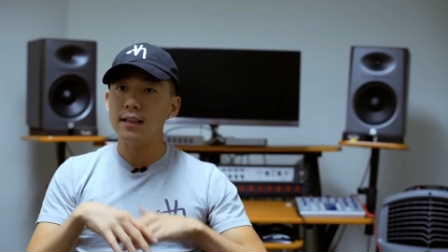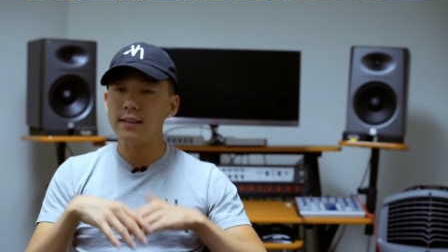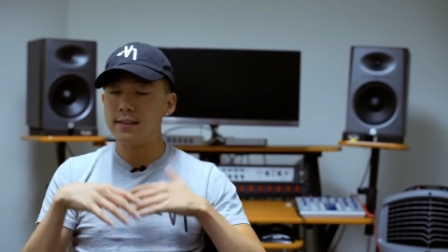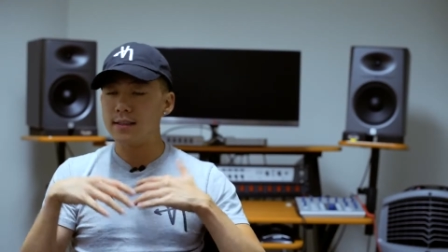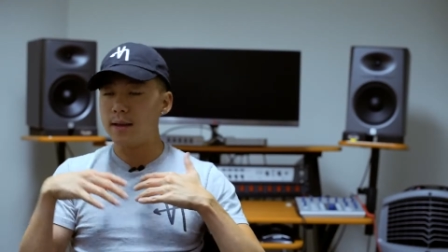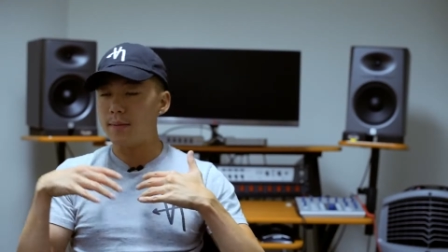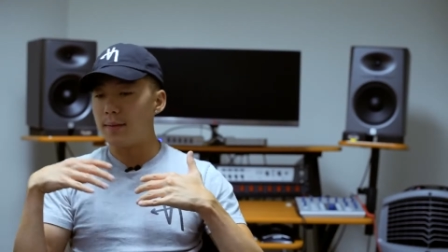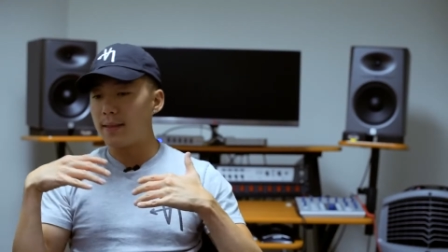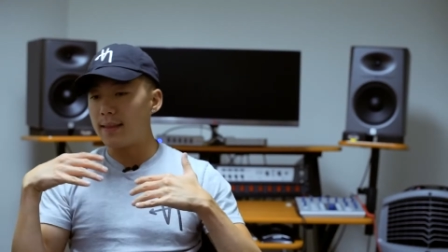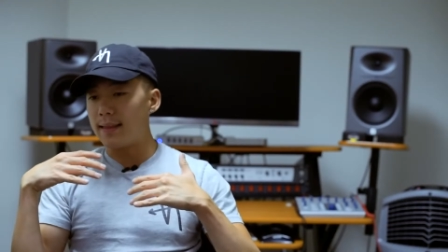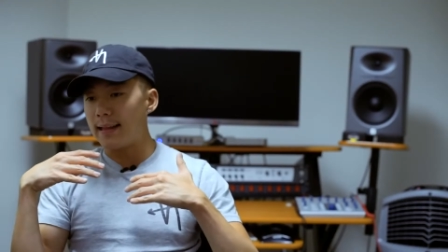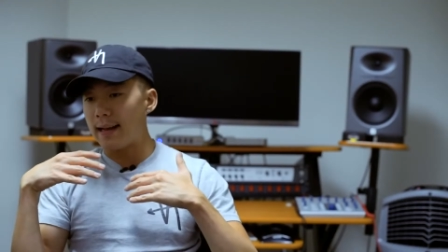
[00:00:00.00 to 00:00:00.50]
It's
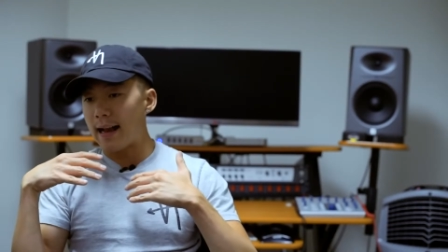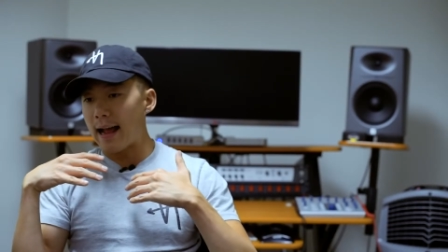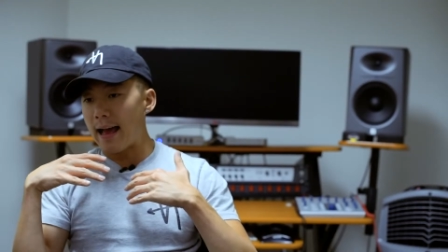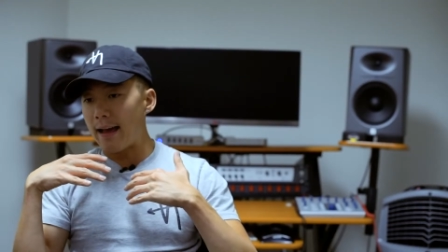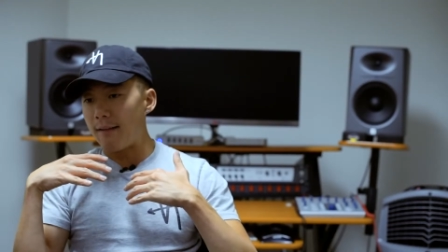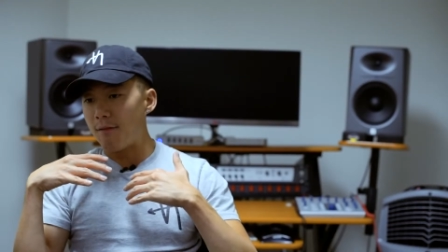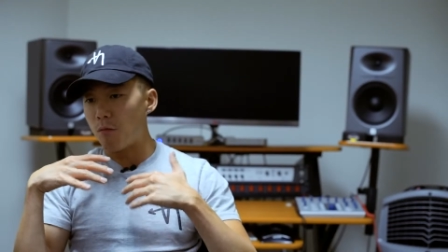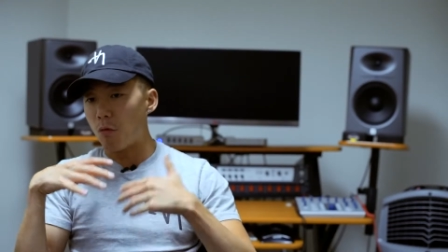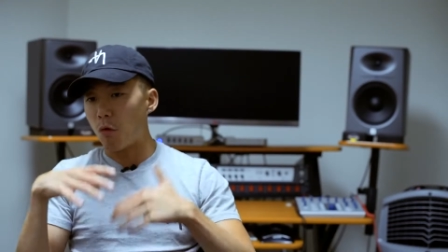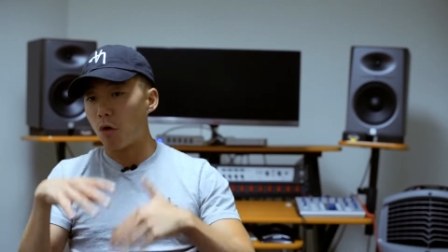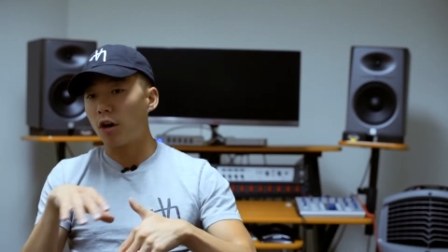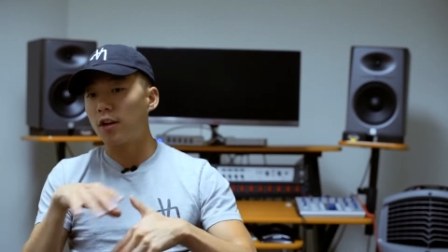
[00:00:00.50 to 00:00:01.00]
something that
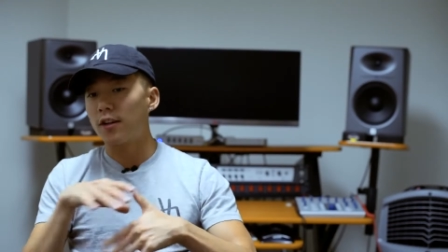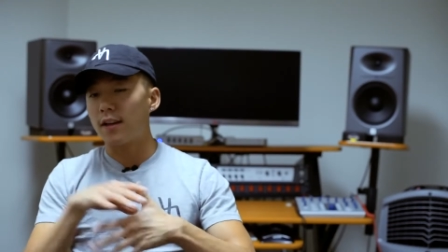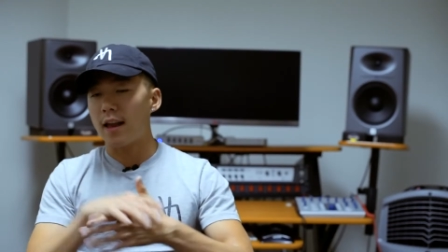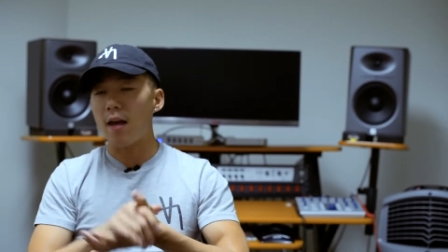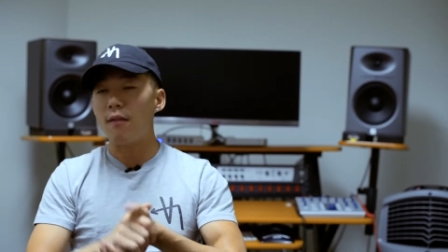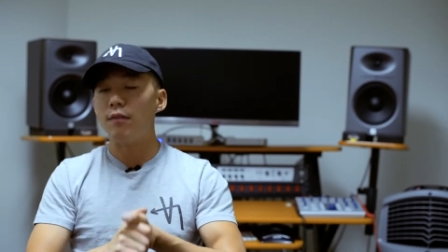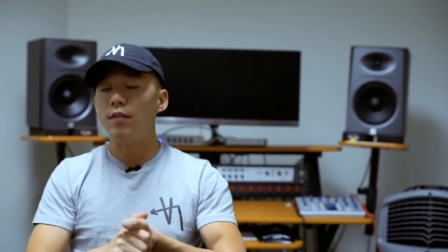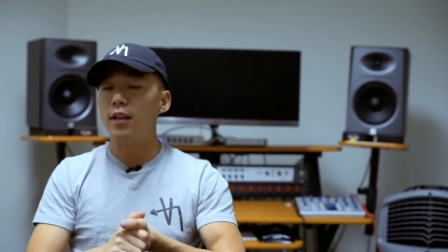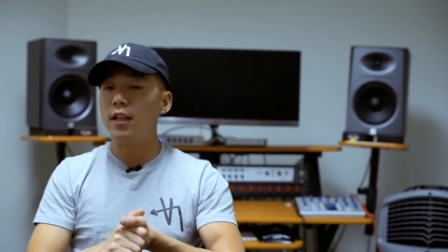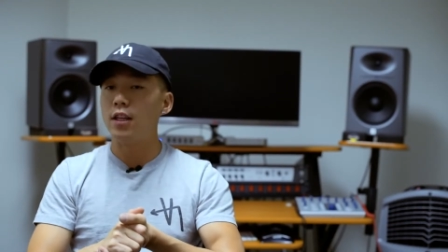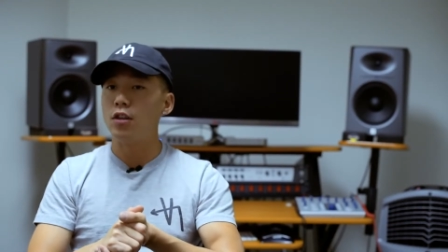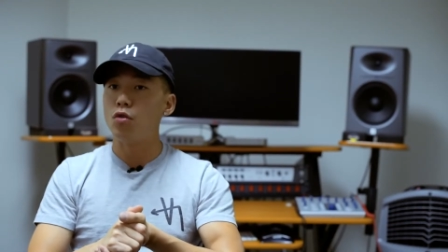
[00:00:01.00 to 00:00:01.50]
I've worked
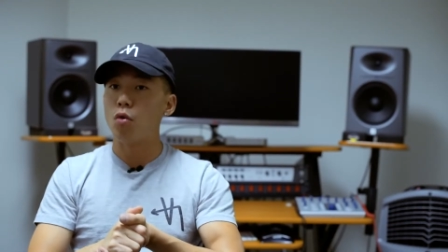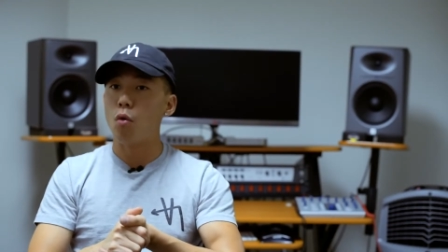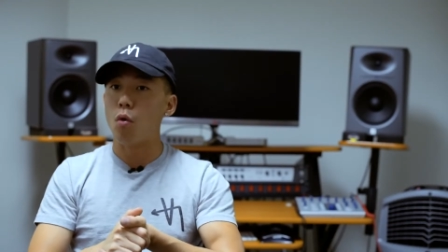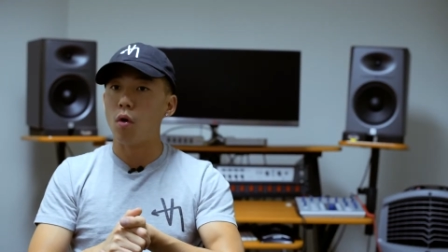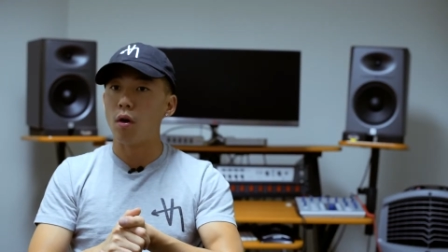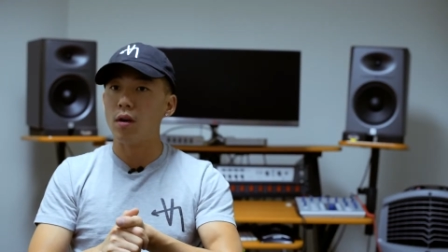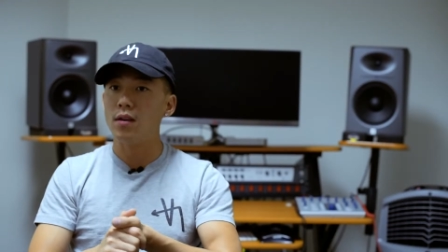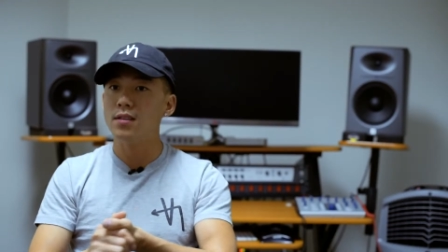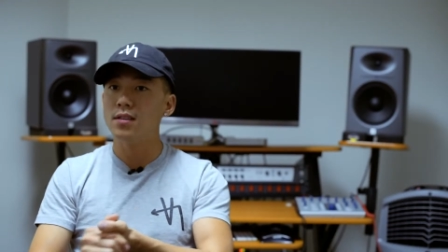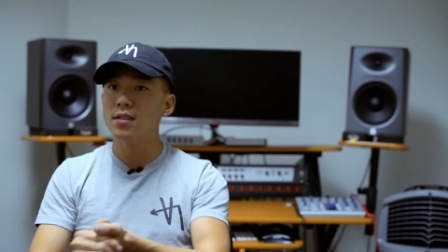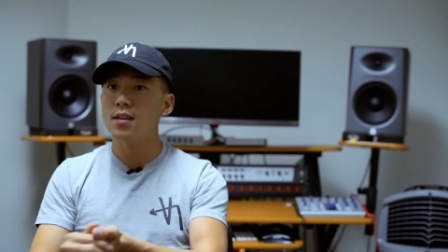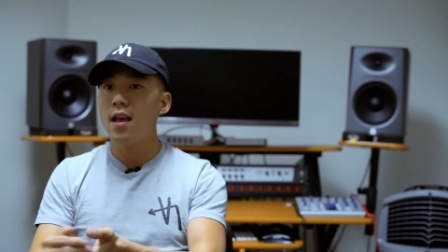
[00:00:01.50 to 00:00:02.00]
heavily
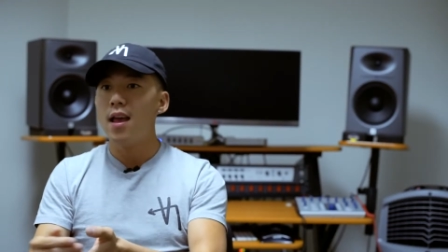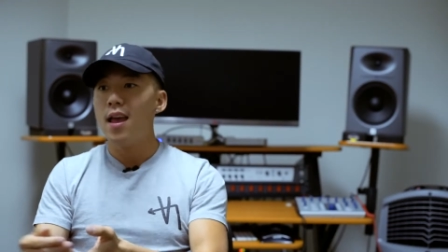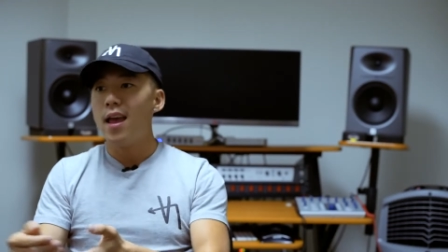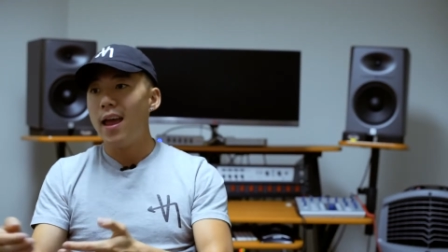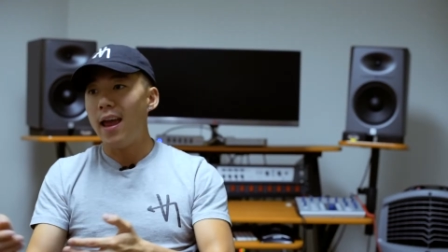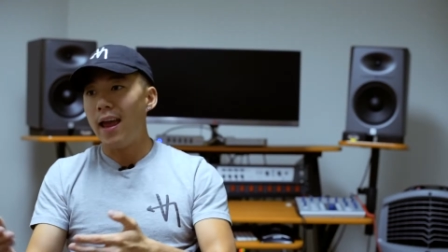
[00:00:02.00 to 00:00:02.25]
towards,